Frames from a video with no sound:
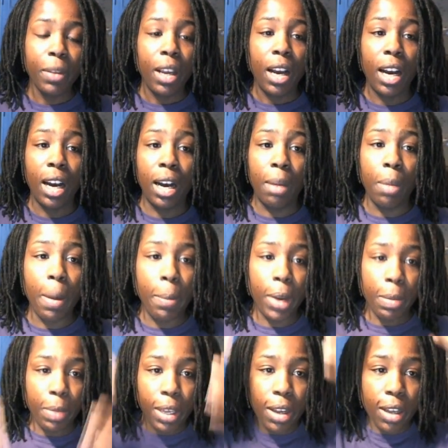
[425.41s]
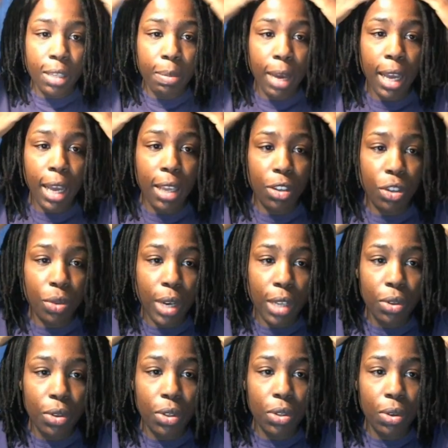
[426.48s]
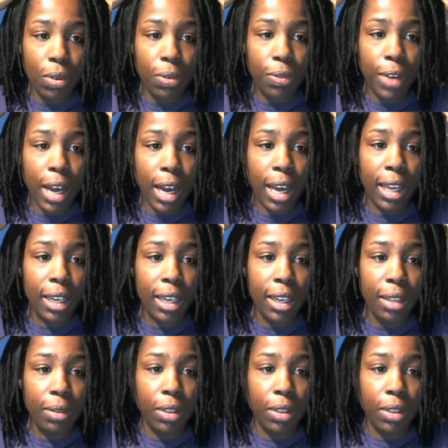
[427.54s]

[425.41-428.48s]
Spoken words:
But because my strands are so fine,